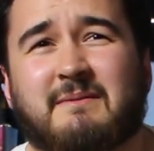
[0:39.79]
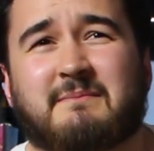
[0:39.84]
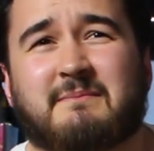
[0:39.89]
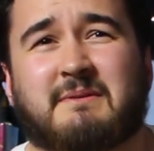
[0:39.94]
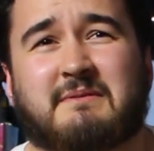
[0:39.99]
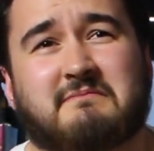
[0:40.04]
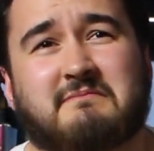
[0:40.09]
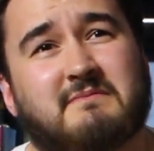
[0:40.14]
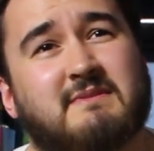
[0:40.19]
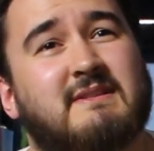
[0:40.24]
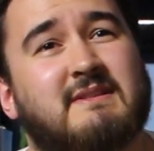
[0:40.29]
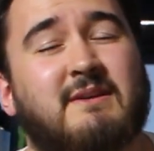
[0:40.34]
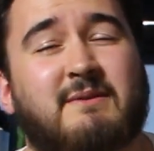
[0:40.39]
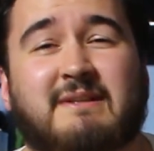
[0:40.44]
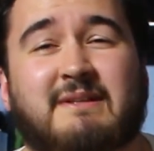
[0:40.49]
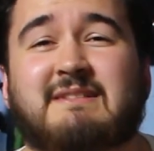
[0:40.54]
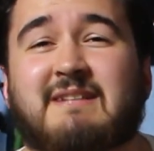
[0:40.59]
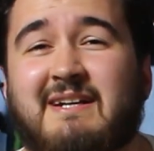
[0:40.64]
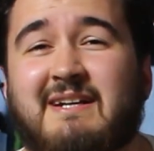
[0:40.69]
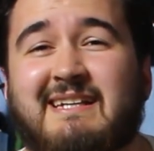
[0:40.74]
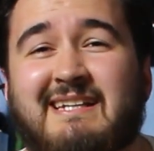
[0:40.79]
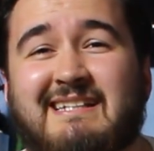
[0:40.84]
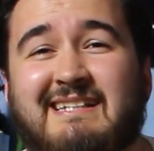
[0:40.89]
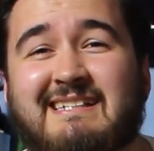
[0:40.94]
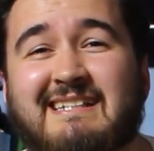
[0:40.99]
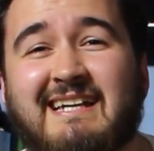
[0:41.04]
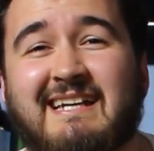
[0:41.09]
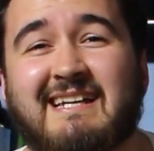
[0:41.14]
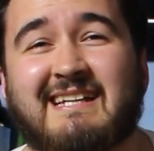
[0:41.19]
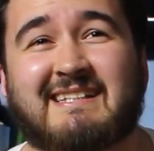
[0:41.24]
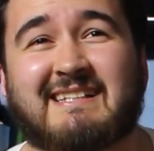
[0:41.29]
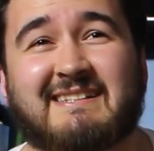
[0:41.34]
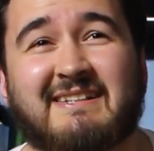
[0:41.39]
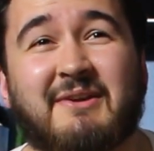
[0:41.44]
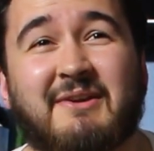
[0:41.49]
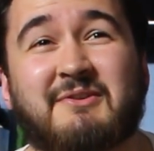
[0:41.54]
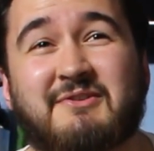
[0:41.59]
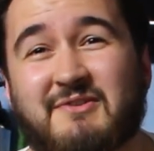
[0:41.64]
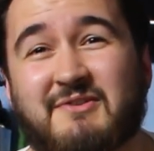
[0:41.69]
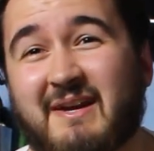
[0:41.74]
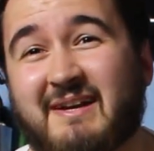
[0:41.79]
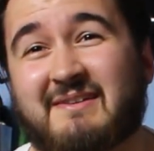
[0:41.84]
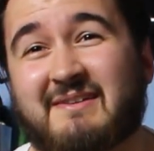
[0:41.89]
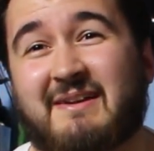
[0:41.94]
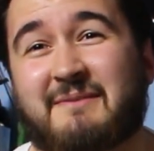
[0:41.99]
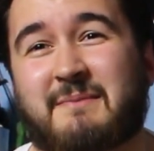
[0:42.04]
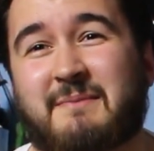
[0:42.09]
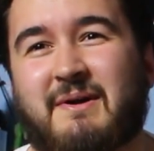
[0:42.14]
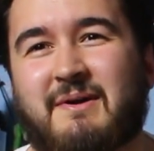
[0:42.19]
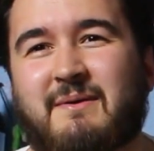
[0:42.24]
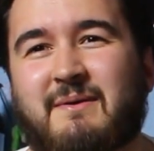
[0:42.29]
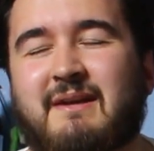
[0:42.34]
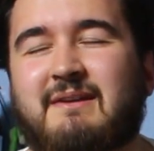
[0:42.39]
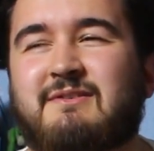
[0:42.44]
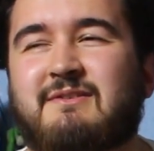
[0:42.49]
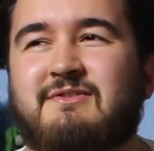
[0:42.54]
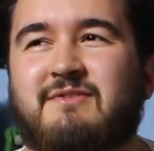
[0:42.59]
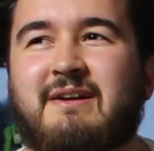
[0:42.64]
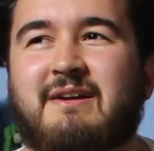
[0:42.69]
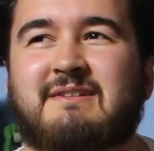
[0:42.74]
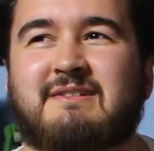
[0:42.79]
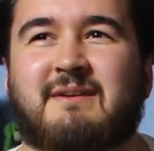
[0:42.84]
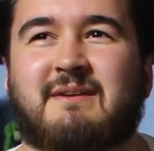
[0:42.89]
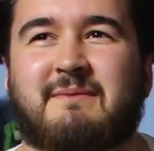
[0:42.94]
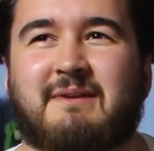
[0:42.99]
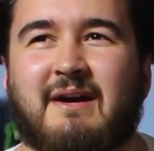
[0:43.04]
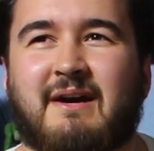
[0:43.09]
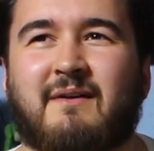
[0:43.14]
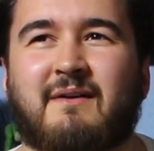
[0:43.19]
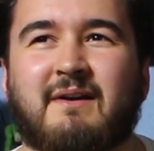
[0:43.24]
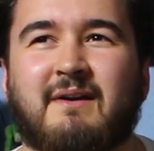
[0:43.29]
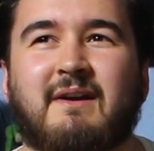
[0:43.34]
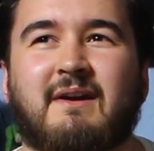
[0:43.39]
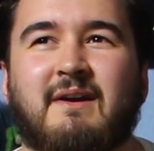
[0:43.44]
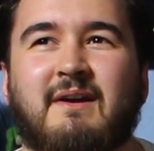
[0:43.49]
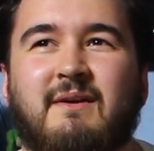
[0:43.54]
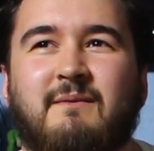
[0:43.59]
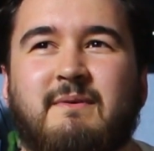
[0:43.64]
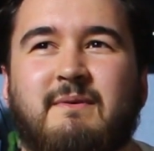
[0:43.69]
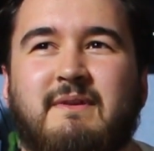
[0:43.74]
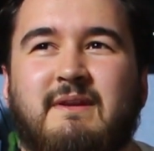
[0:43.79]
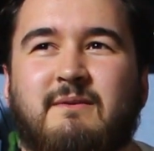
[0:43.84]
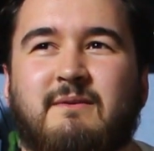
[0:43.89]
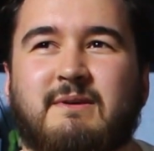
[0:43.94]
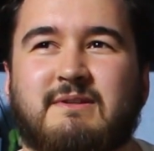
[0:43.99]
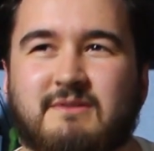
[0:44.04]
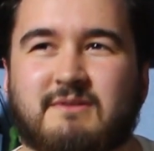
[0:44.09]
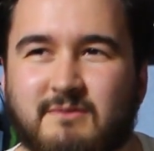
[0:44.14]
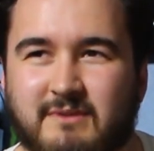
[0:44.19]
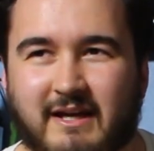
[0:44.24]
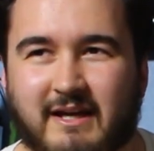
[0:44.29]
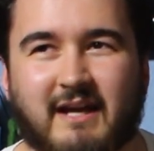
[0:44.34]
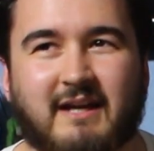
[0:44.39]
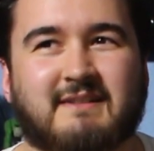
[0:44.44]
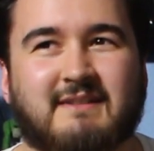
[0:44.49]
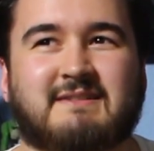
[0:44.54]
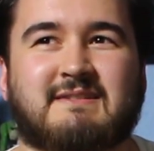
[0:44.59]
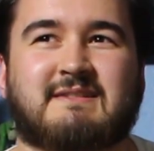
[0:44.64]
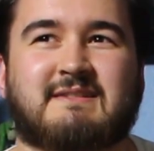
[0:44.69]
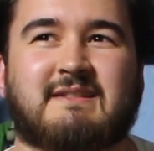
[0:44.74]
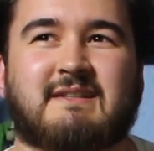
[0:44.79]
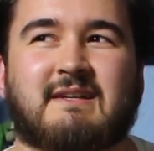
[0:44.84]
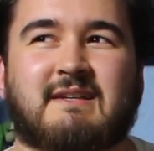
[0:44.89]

But still exciting. New Shrek, by the way, new Shrek's coming out with the original cast.